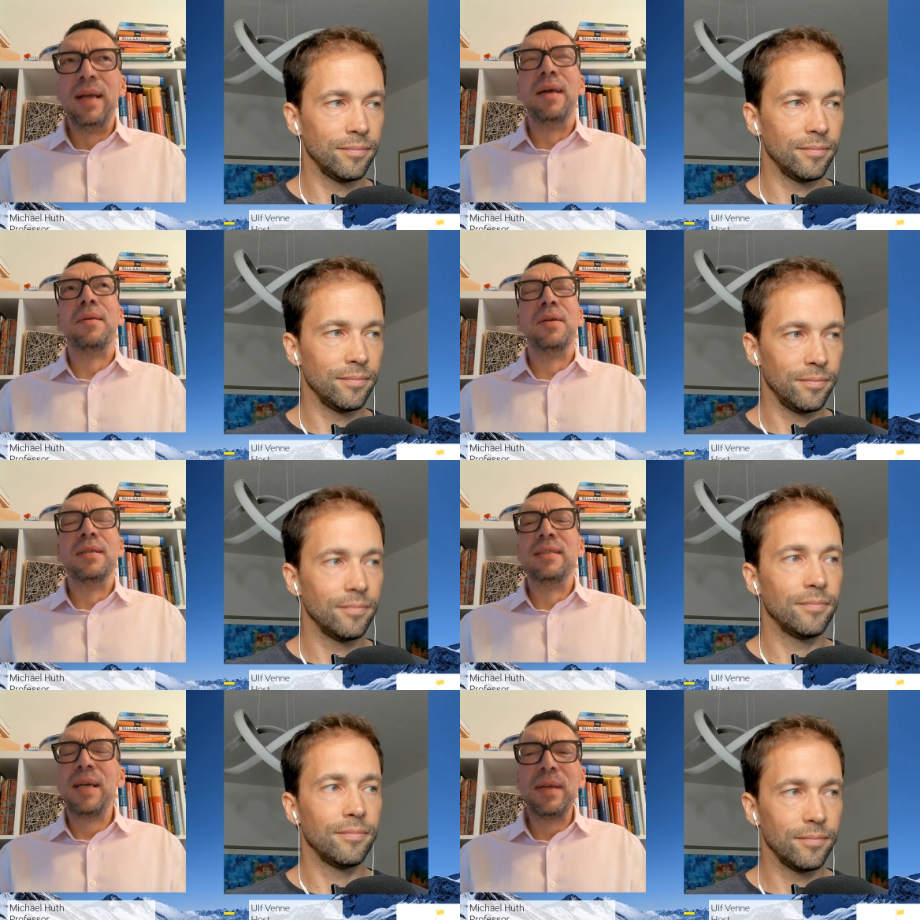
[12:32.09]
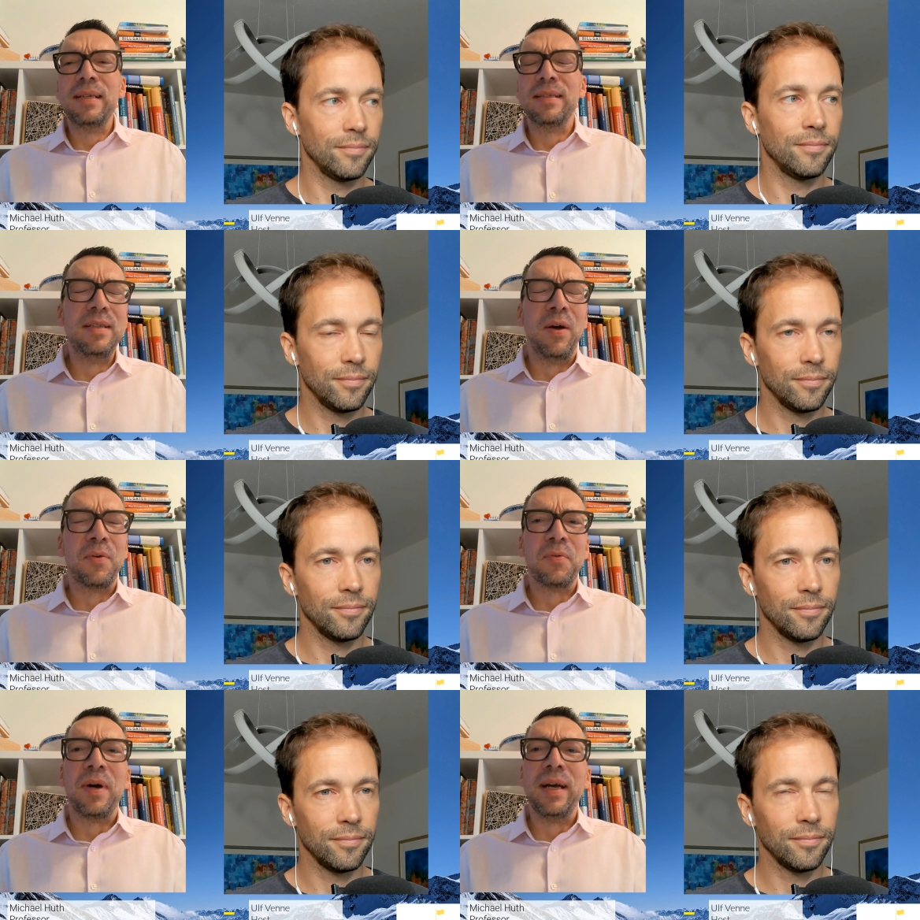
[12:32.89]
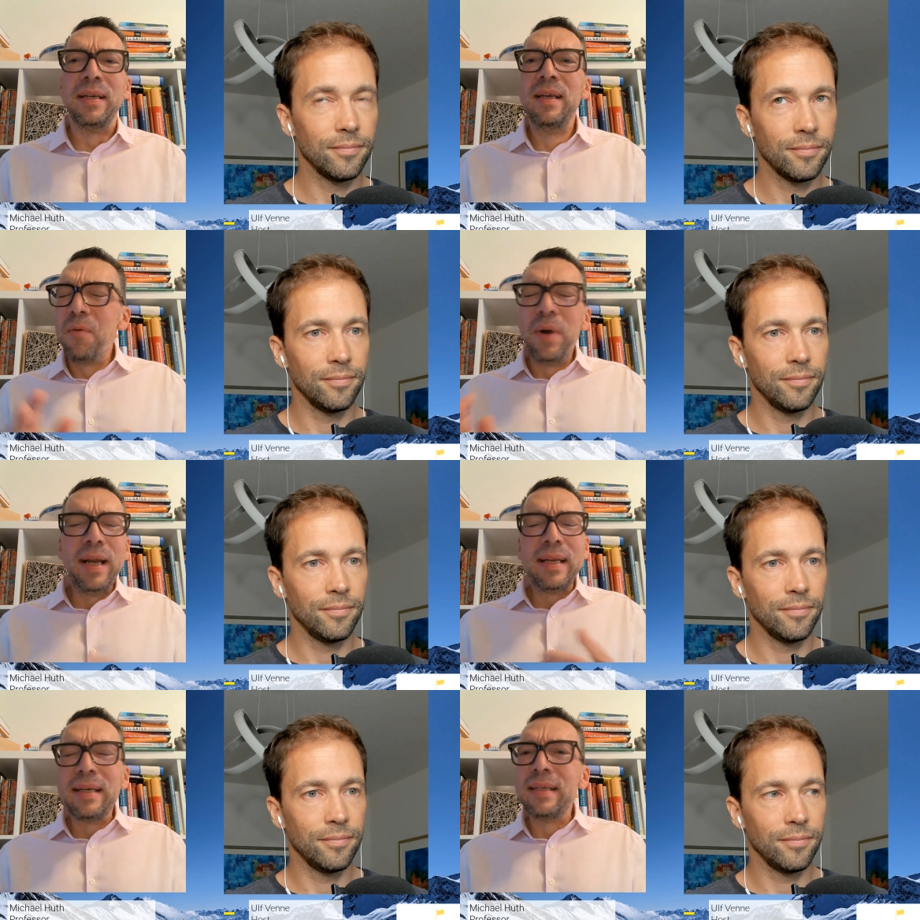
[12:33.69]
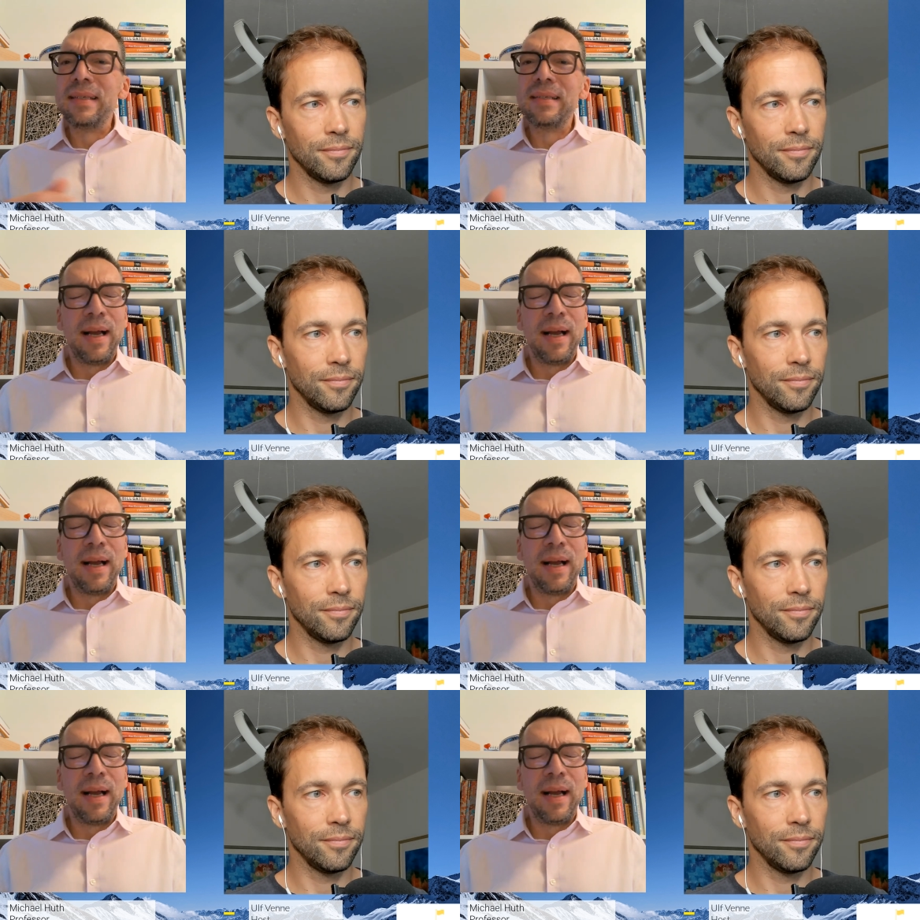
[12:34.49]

Speaker 1: And I thought, something is not right. I waited,